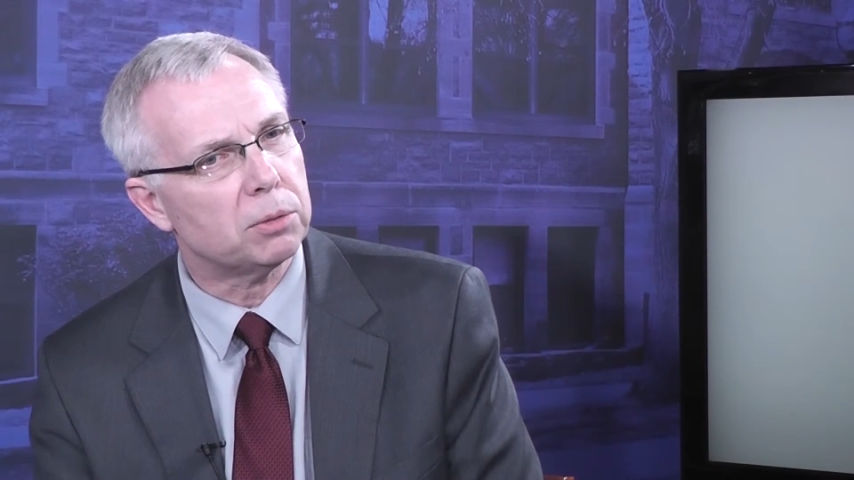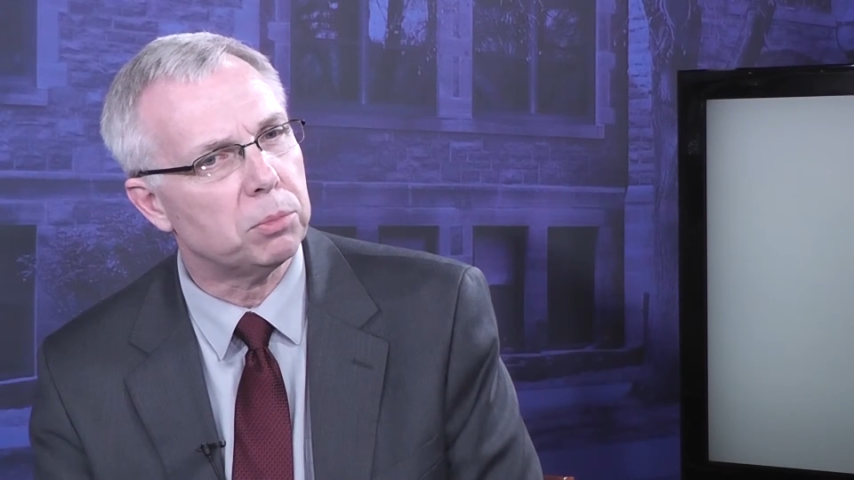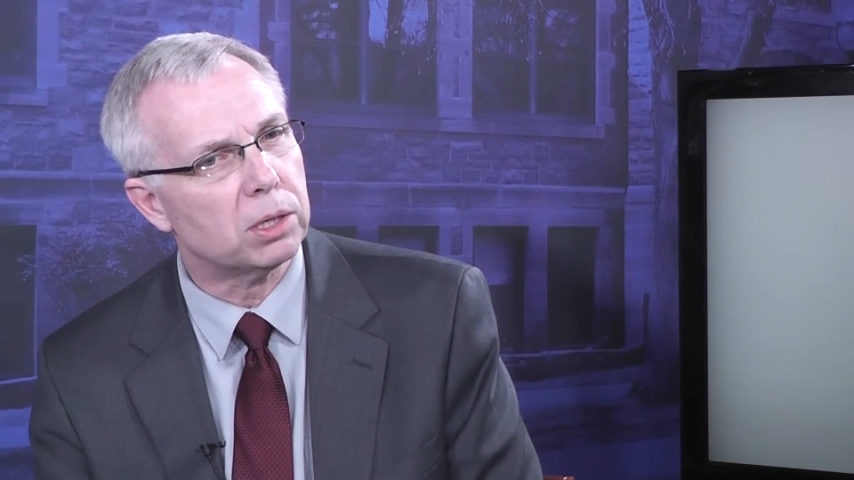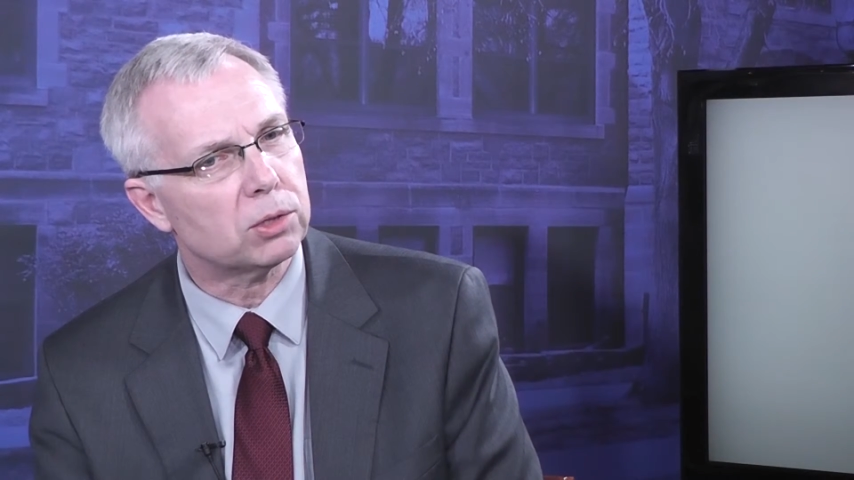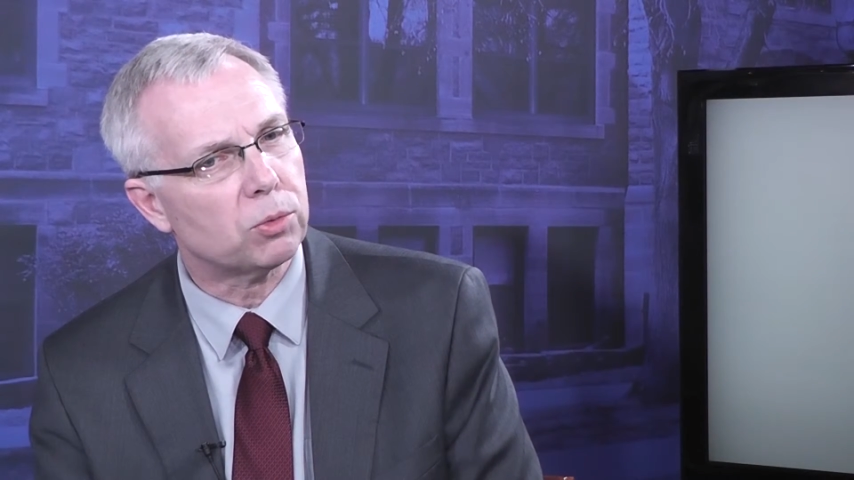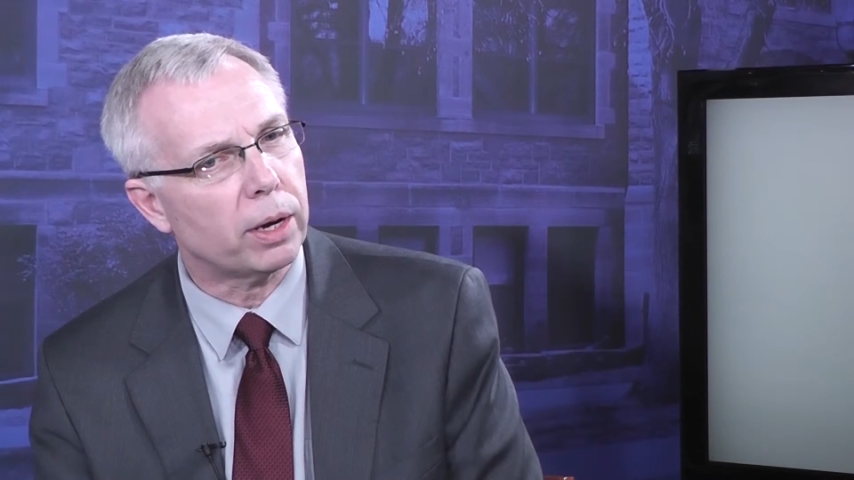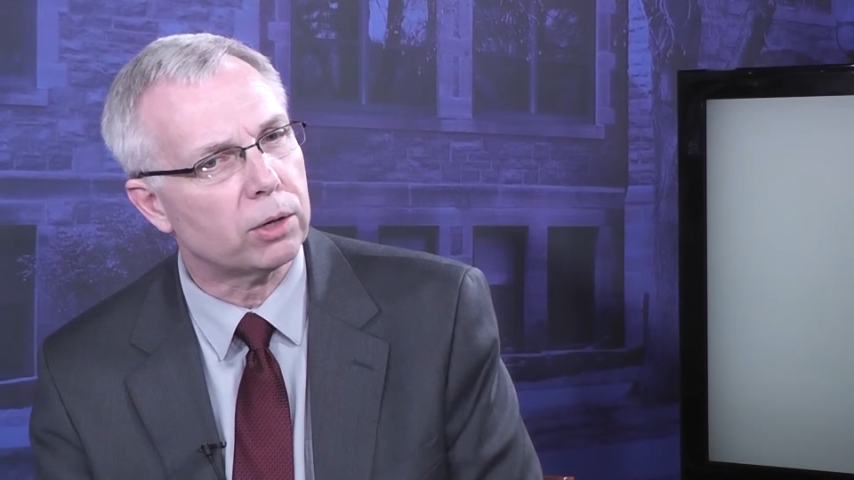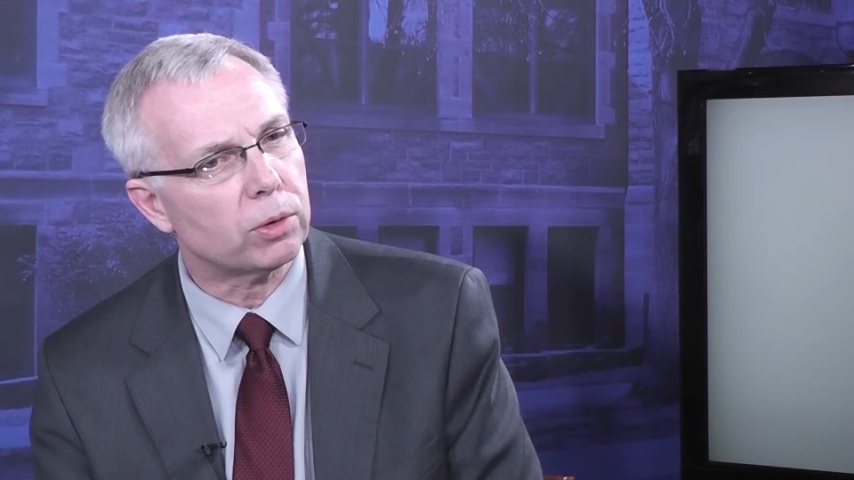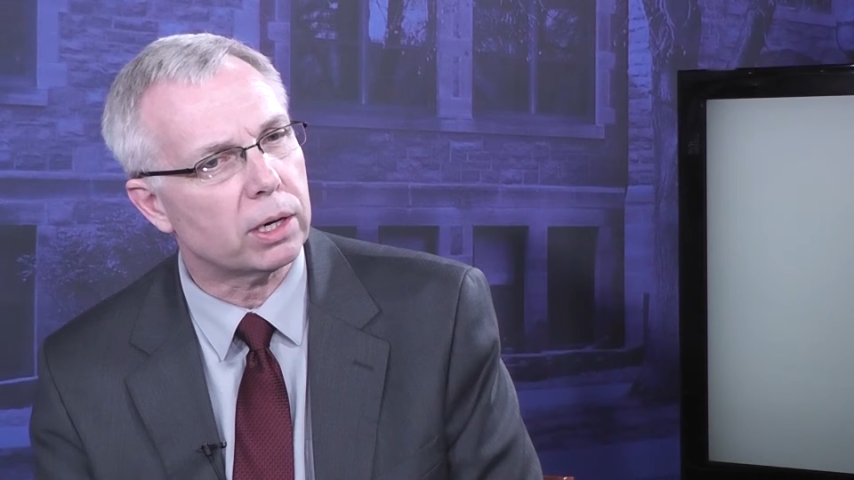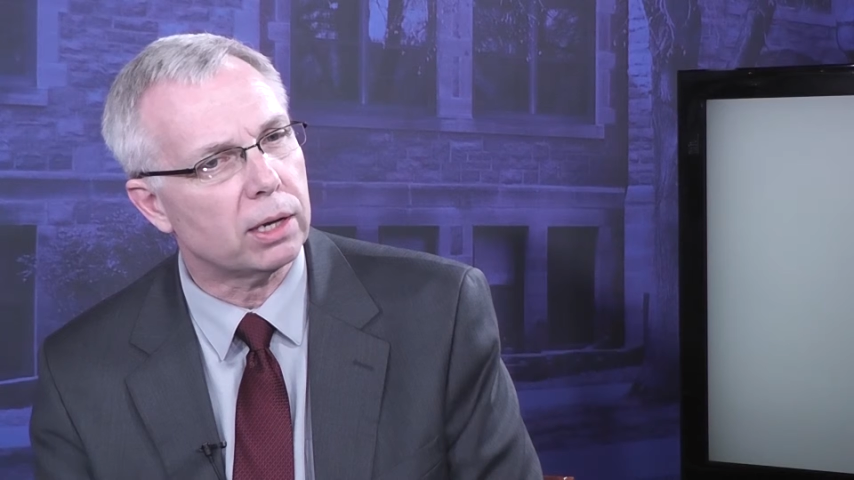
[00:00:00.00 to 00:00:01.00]

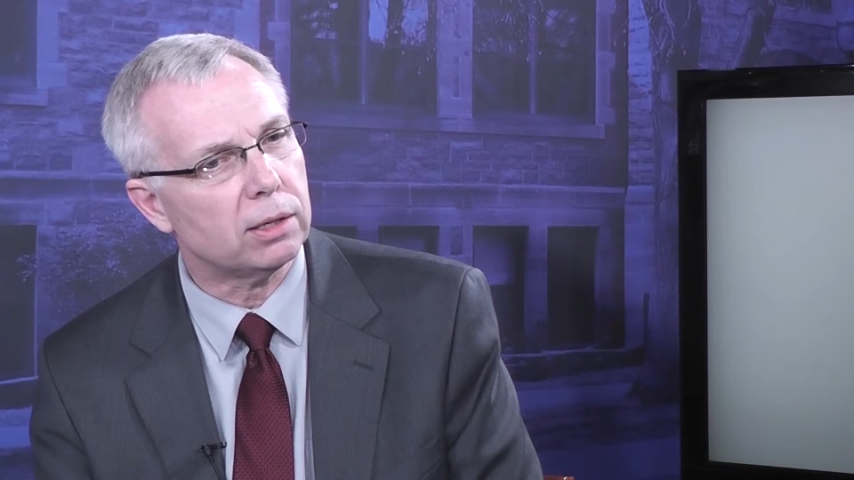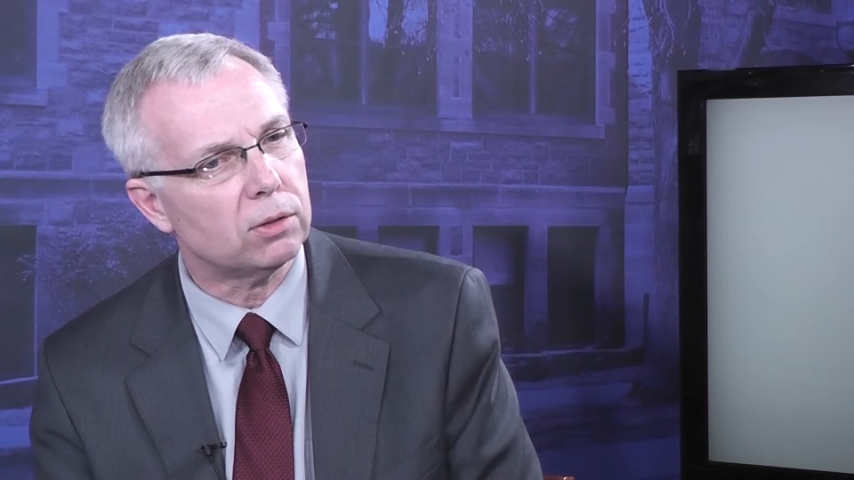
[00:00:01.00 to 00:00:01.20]
administrator at any